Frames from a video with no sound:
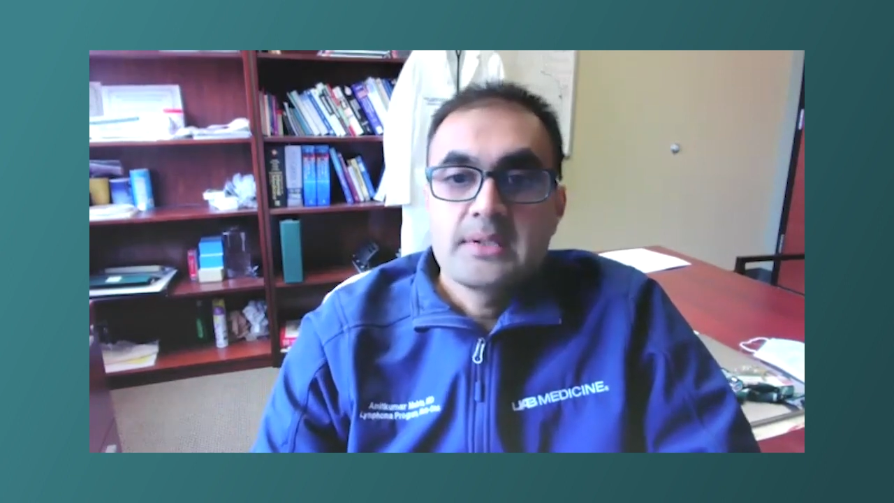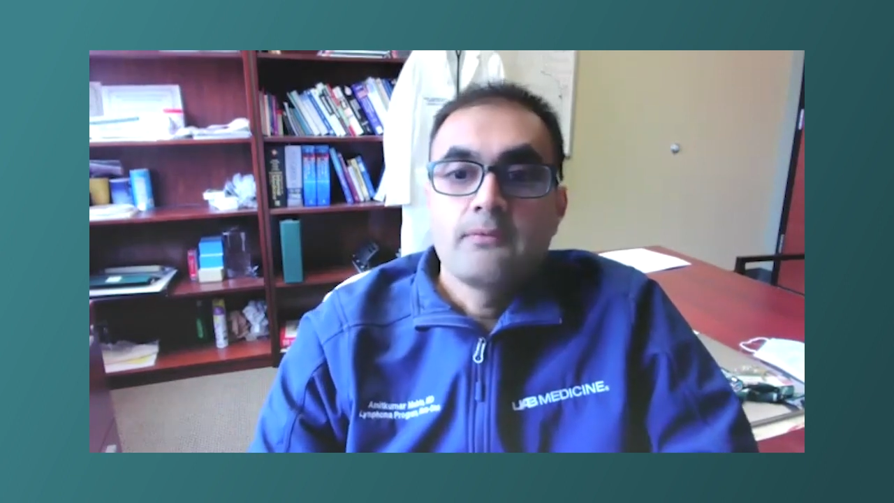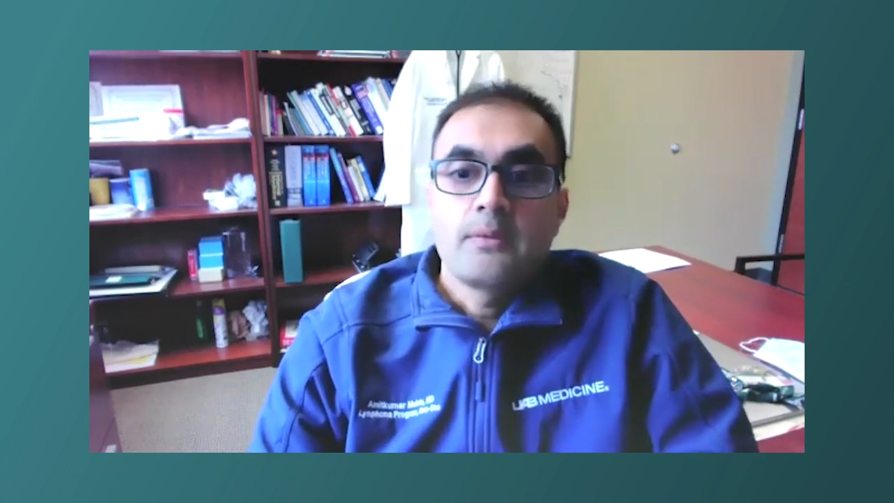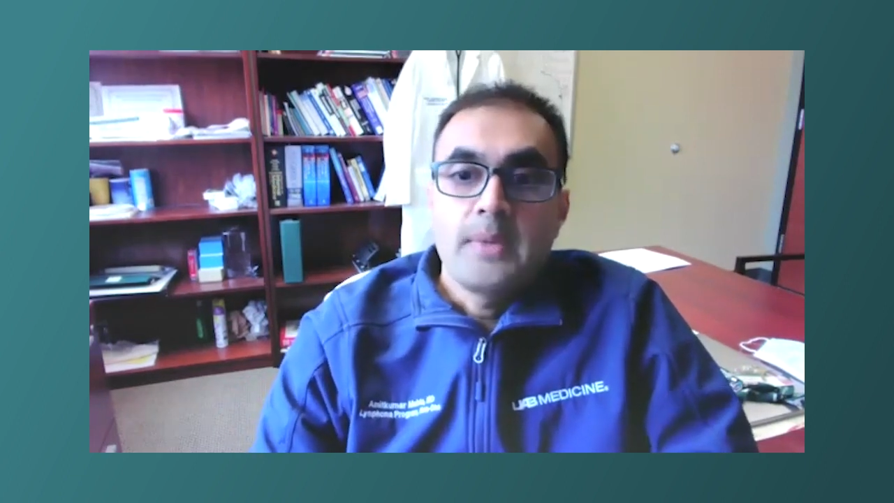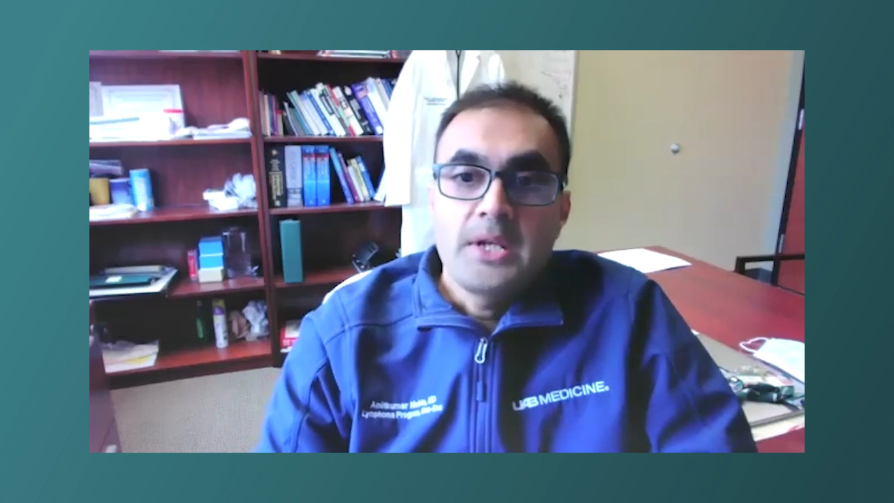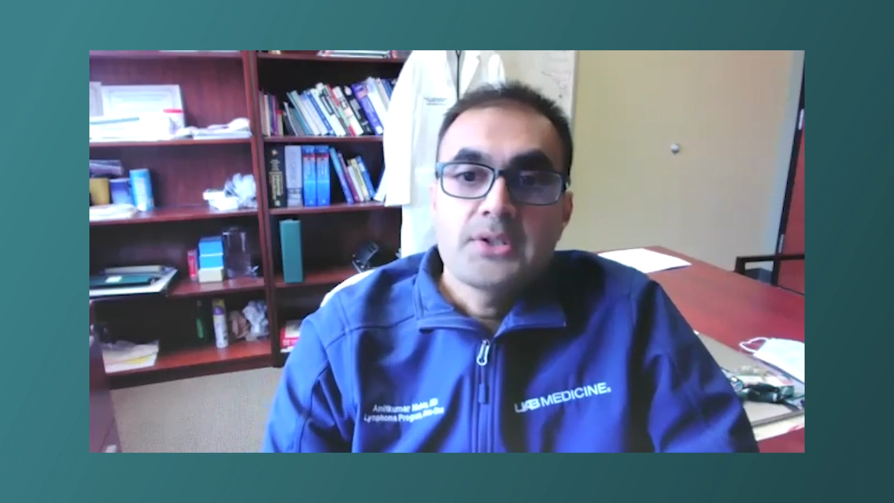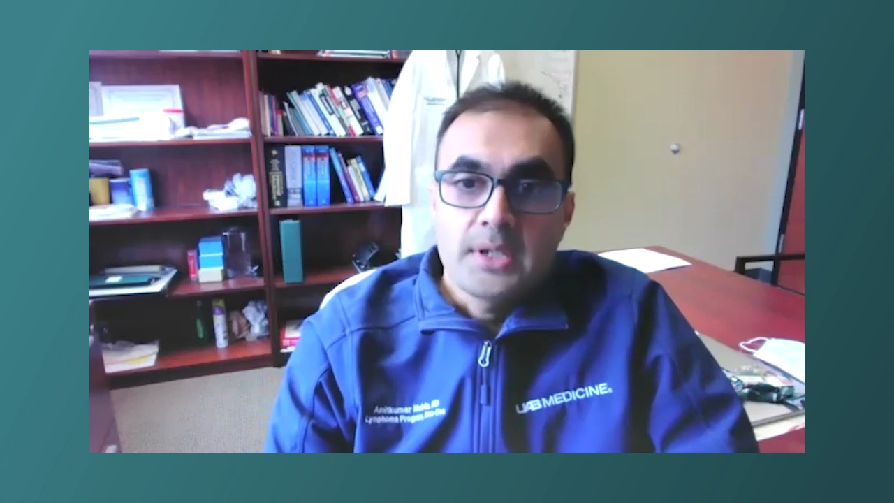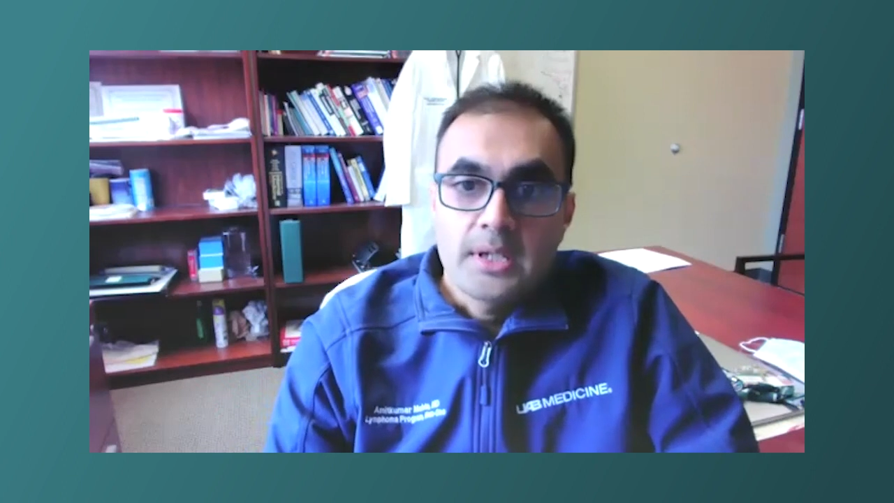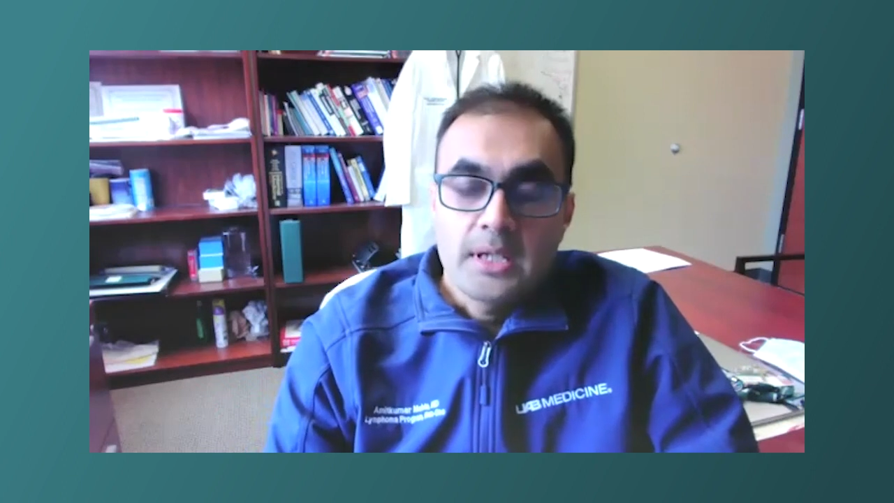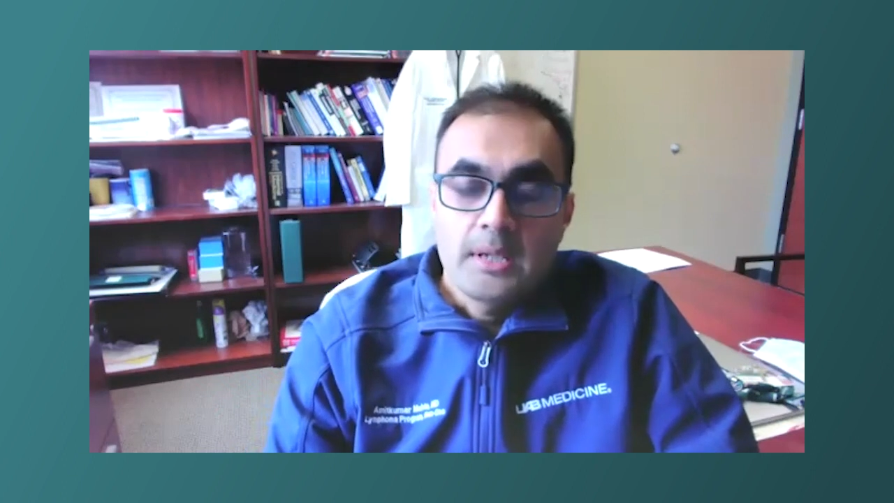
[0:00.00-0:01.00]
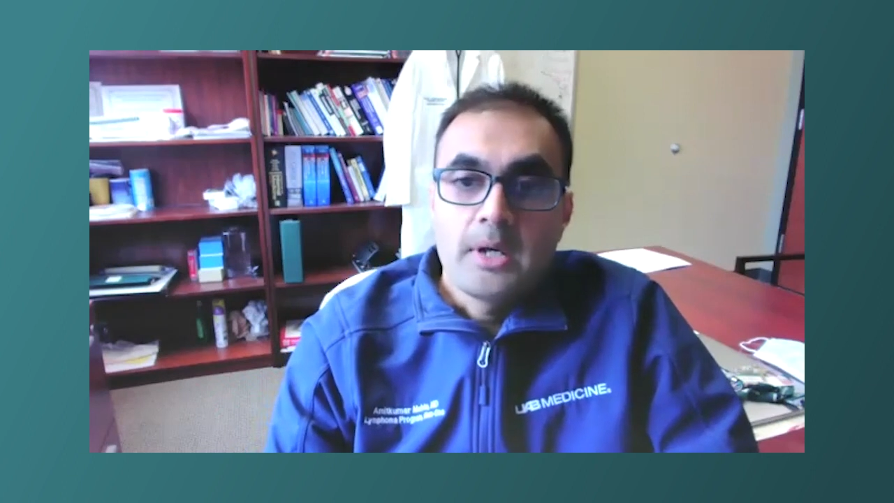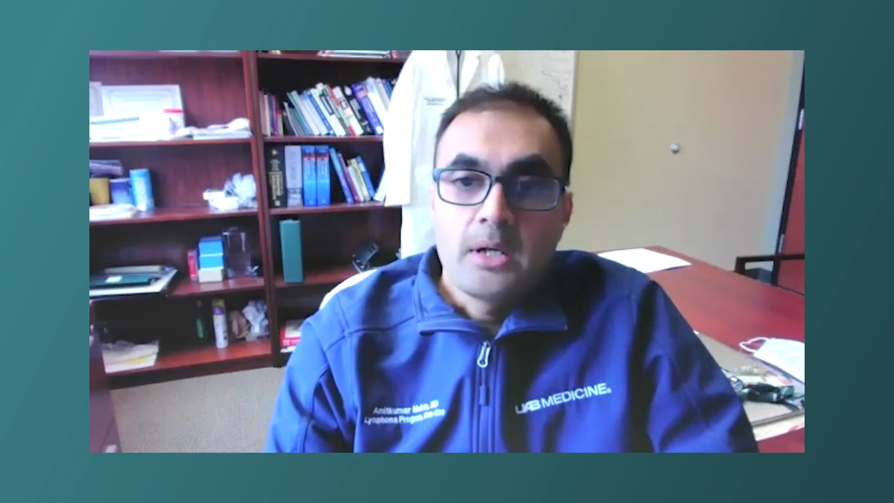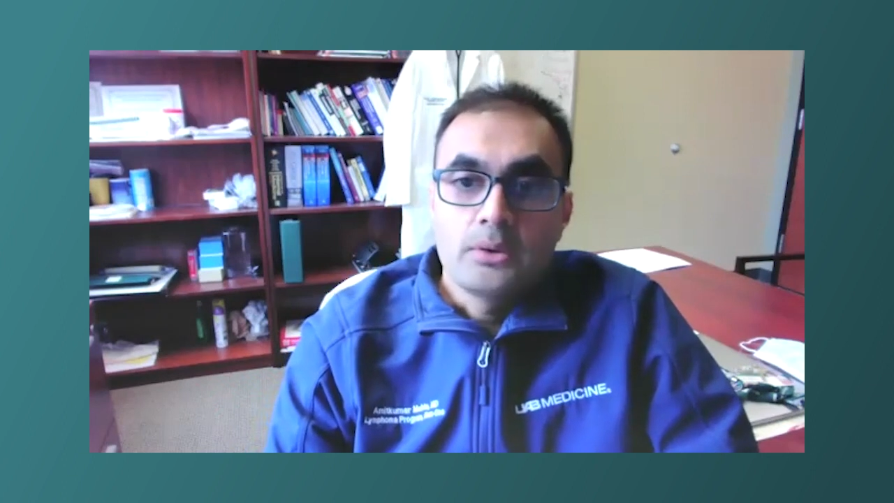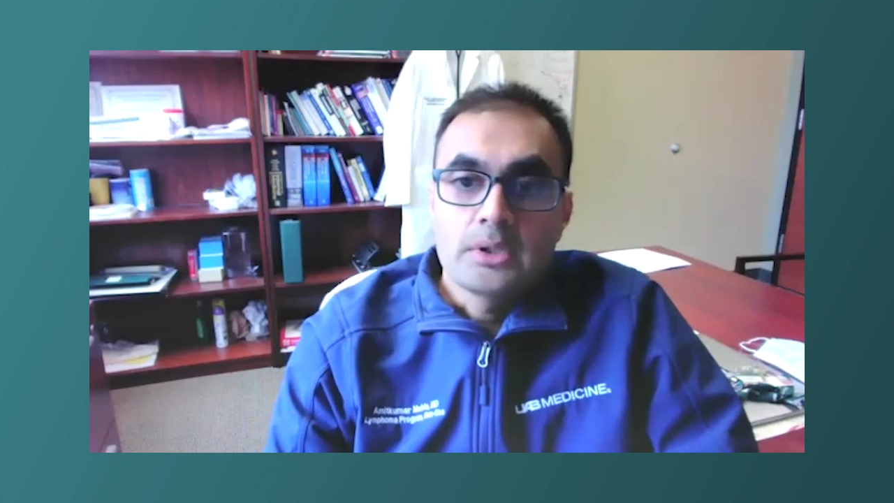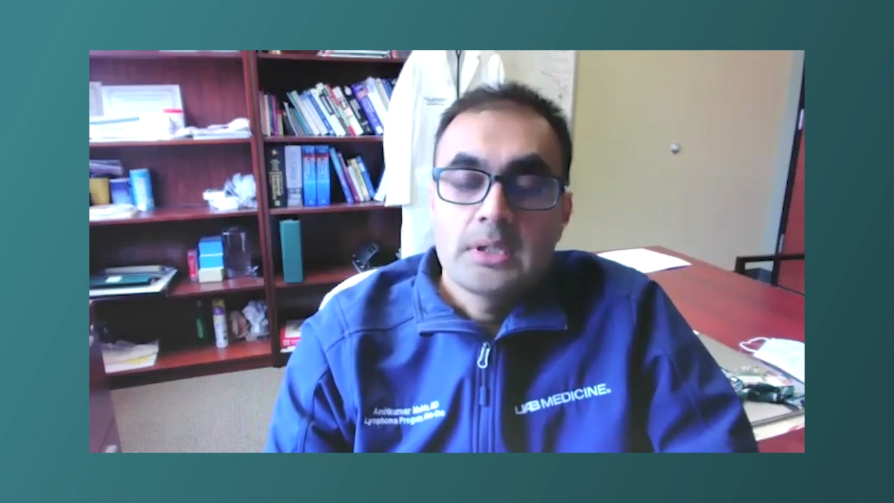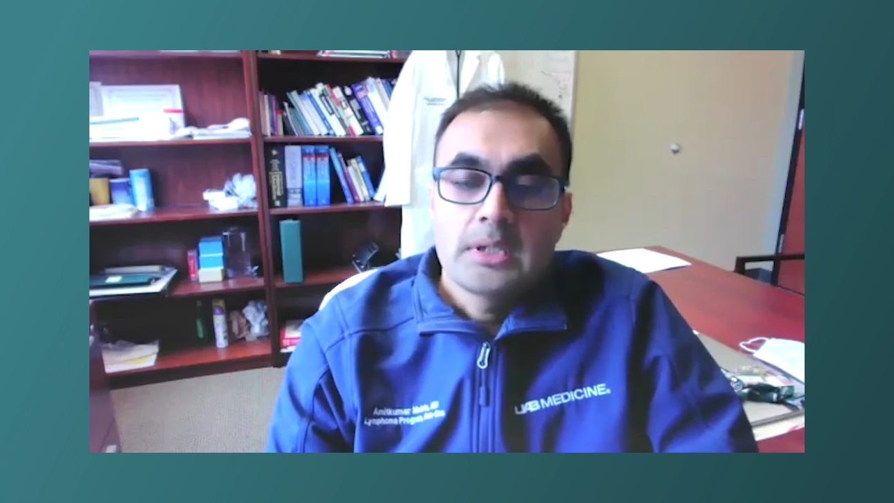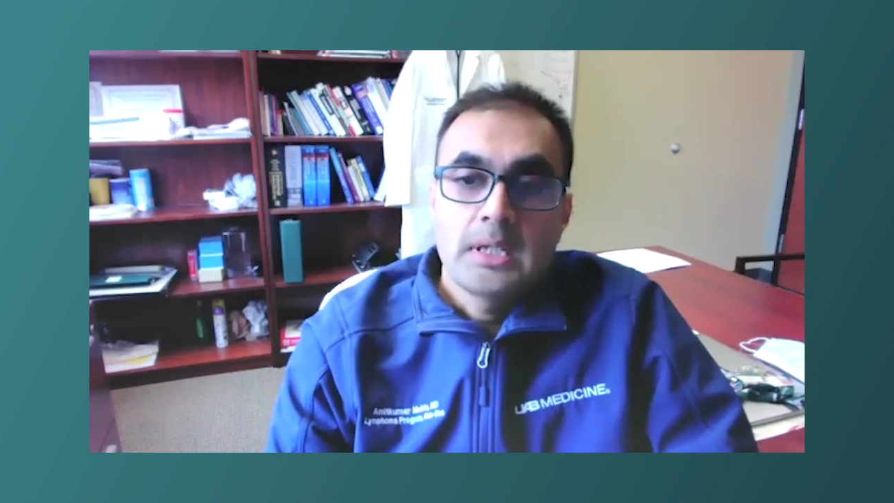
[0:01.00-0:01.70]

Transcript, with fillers: information about